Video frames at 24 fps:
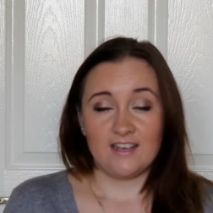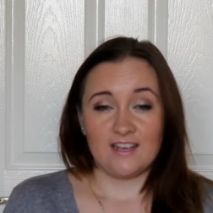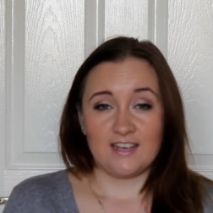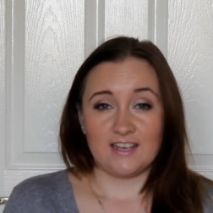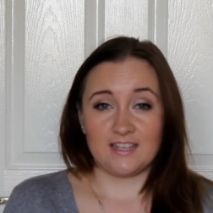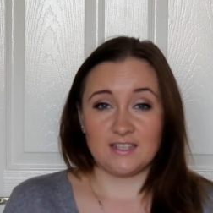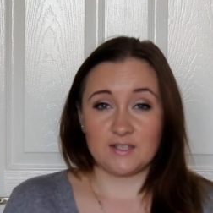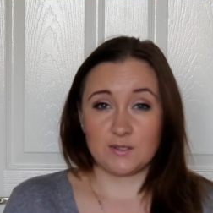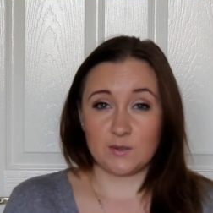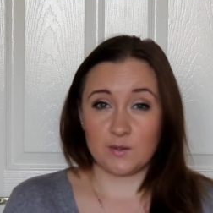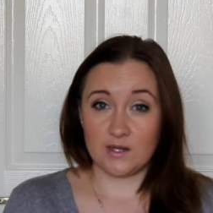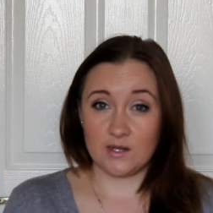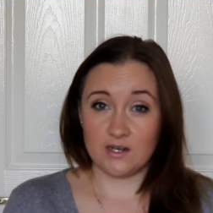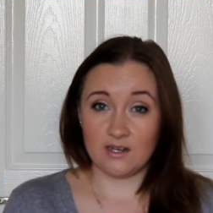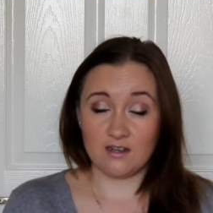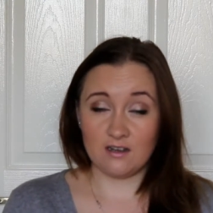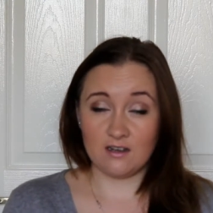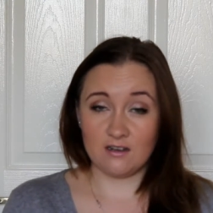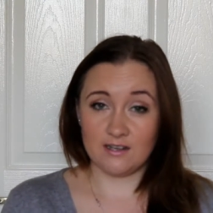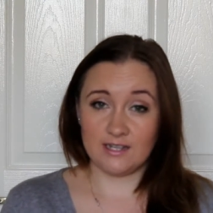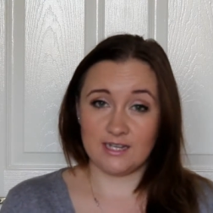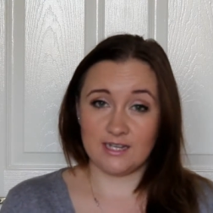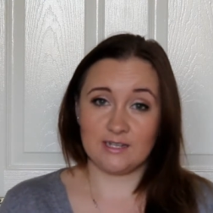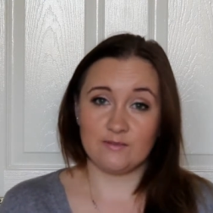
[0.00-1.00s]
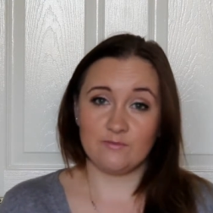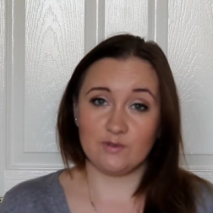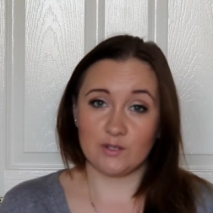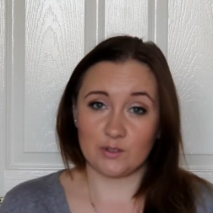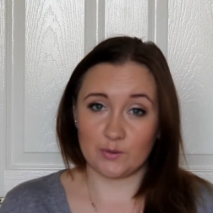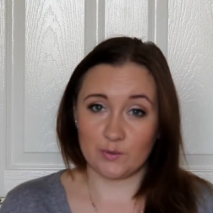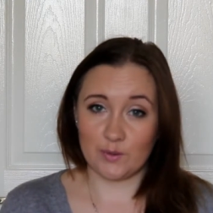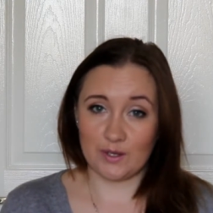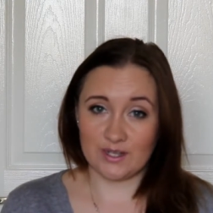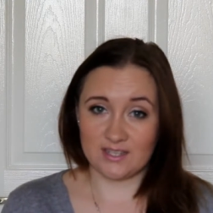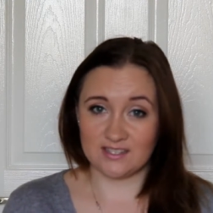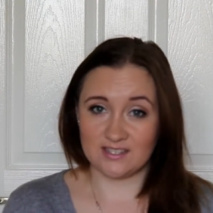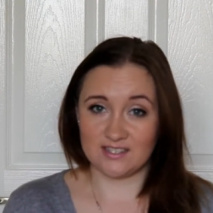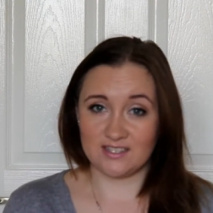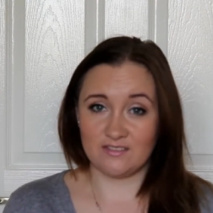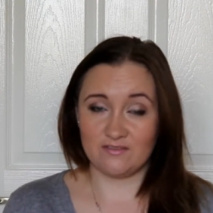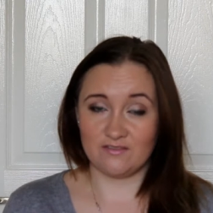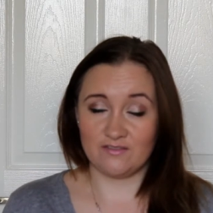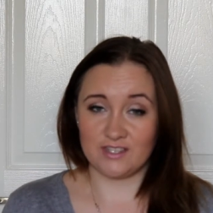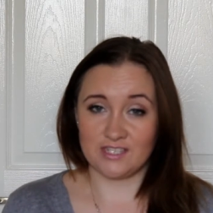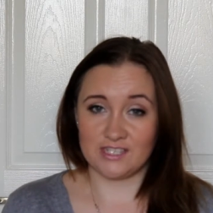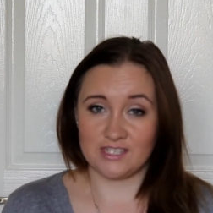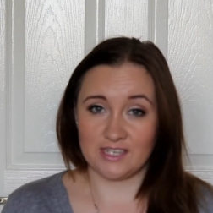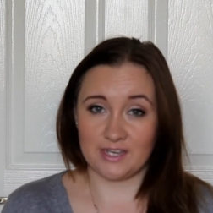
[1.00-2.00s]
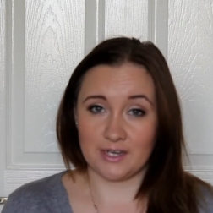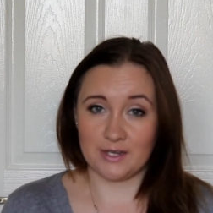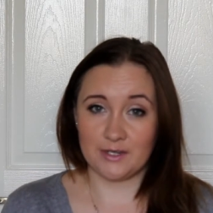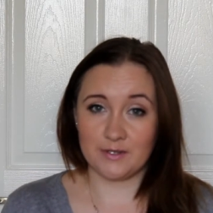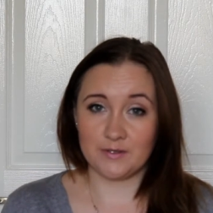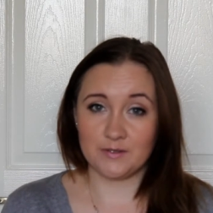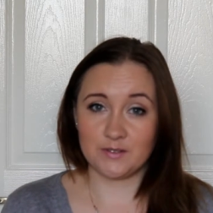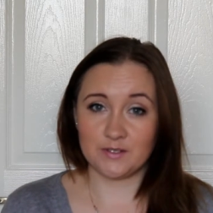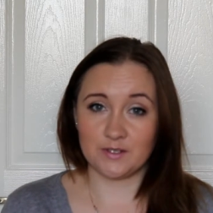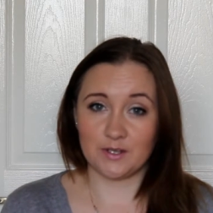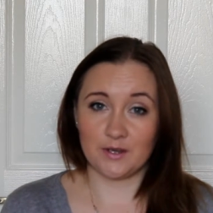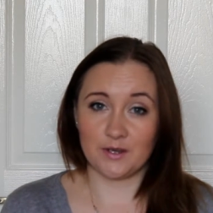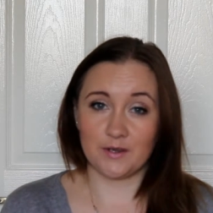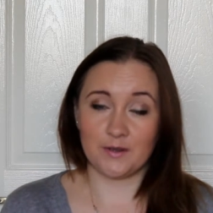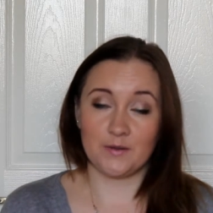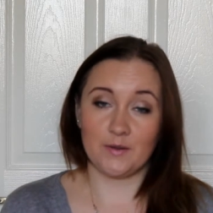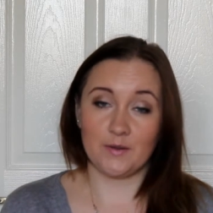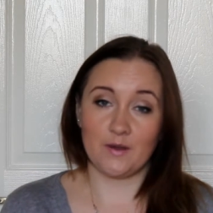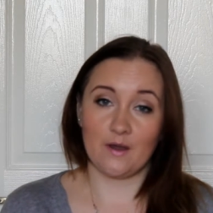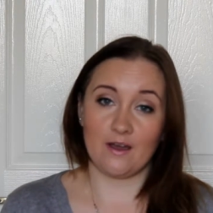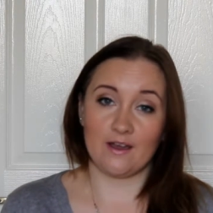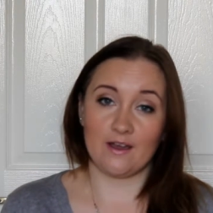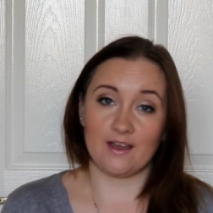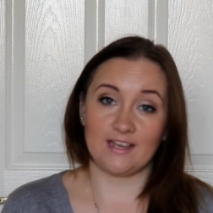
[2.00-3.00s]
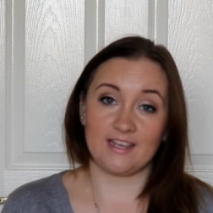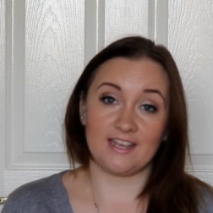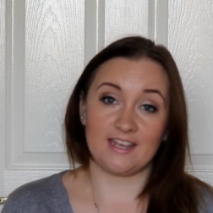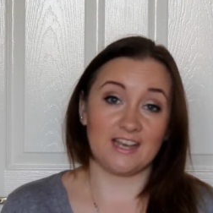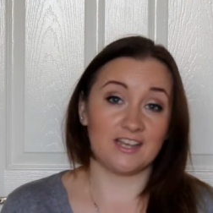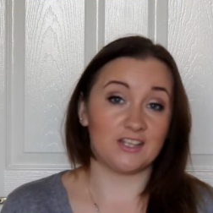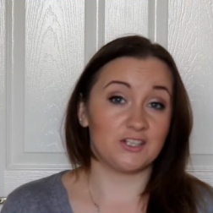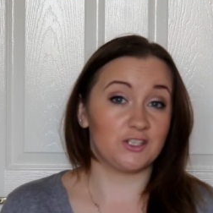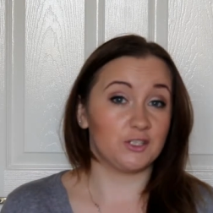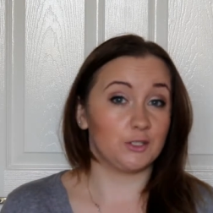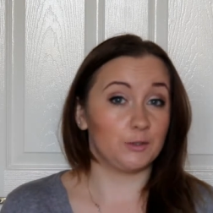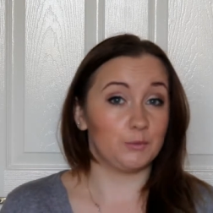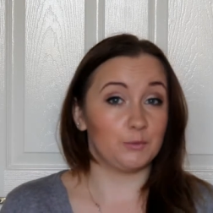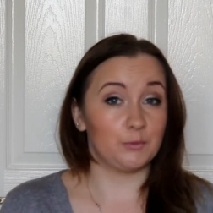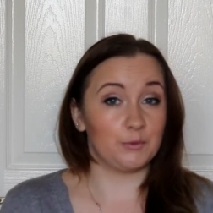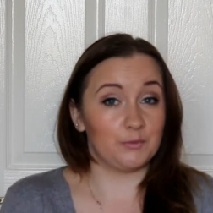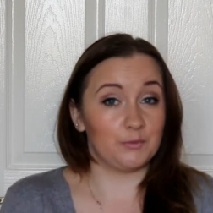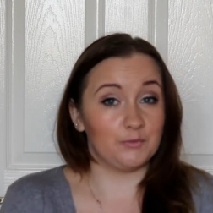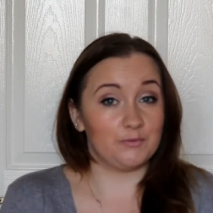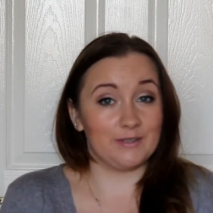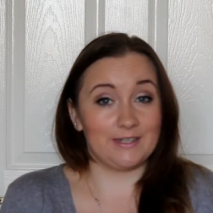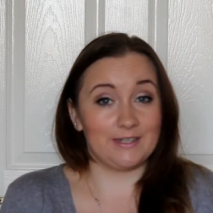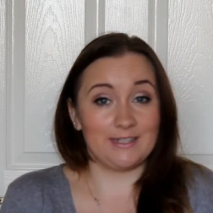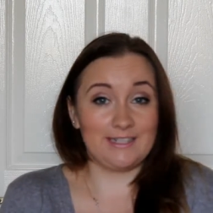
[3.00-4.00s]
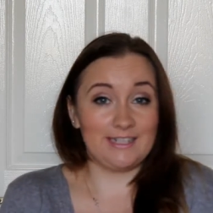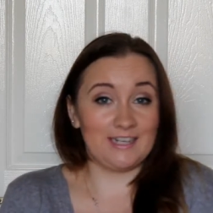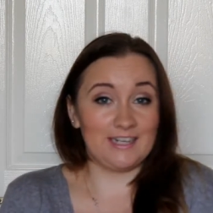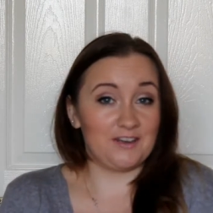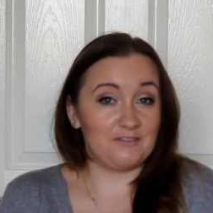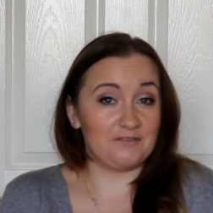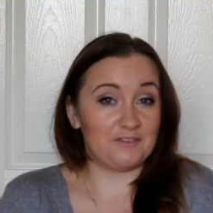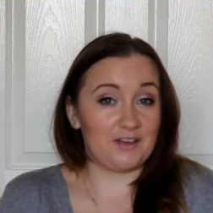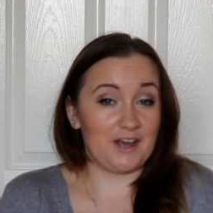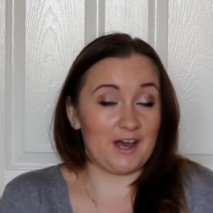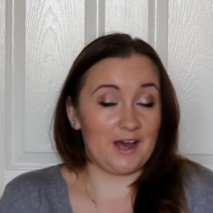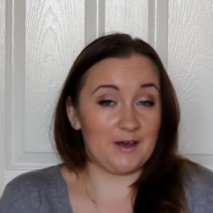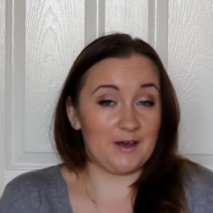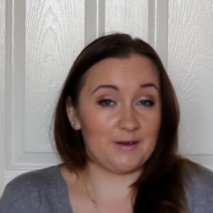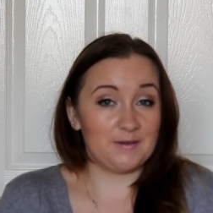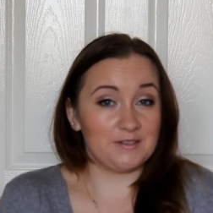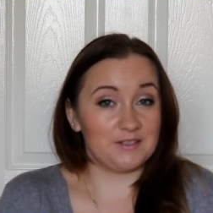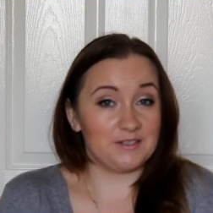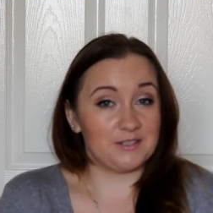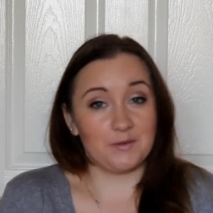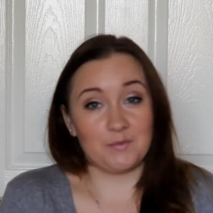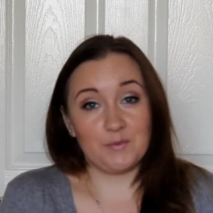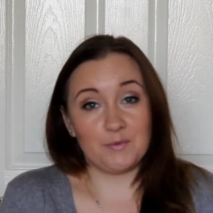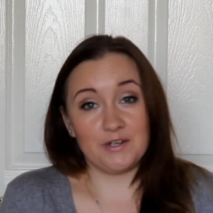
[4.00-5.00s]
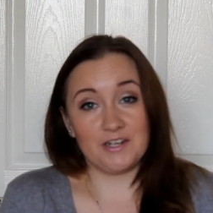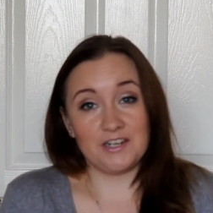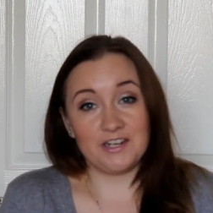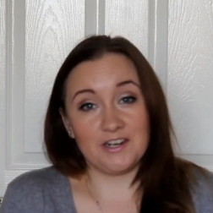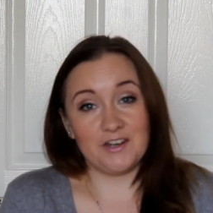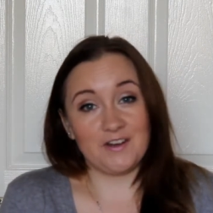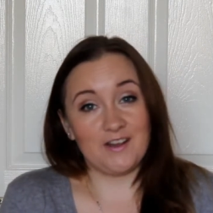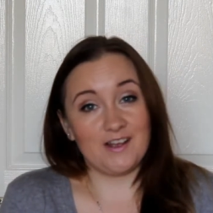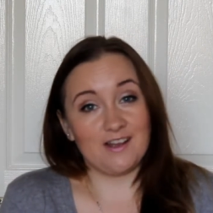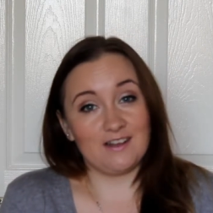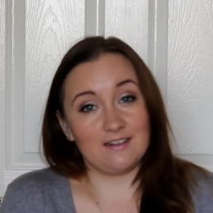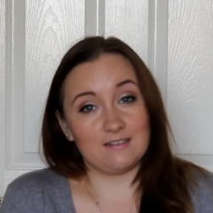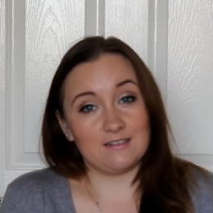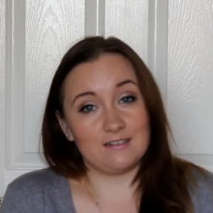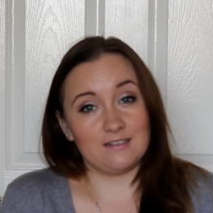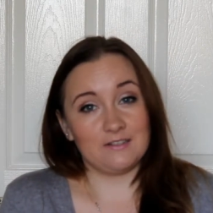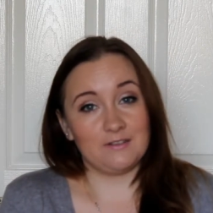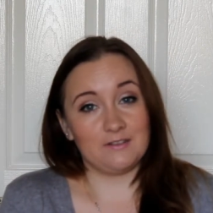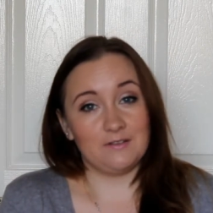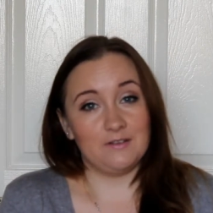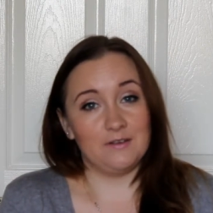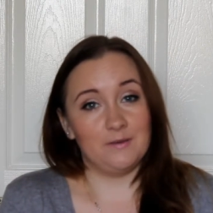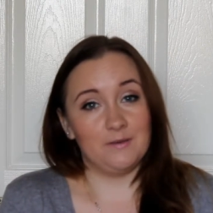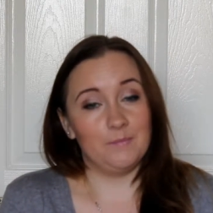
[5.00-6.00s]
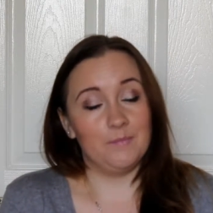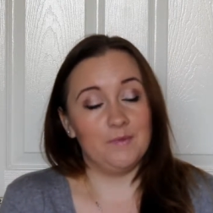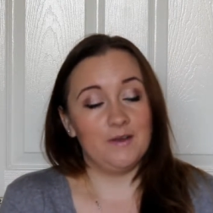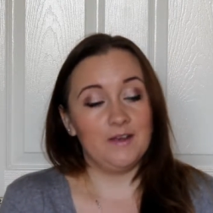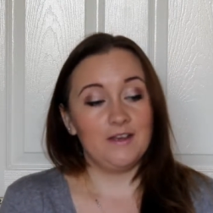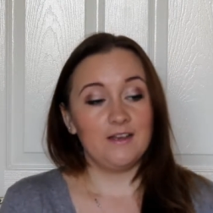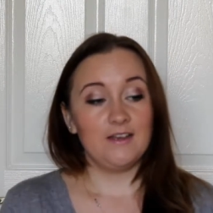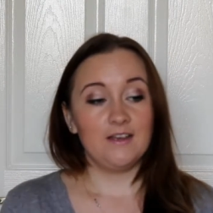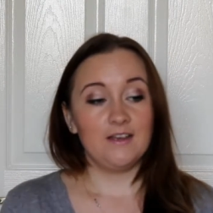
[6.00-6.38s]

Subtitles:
It's quite a highly requested video, so I guess you will really love curls and you want to know how to do them.